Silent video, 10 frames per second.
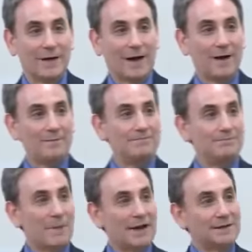
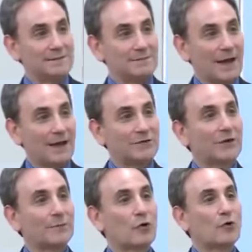I
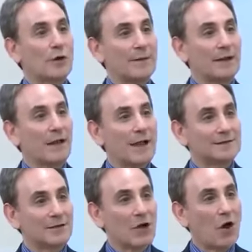took a programming
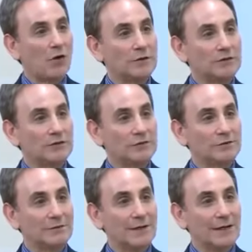class in college,
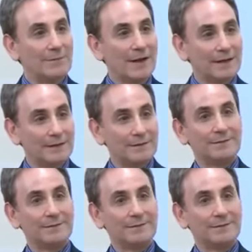and my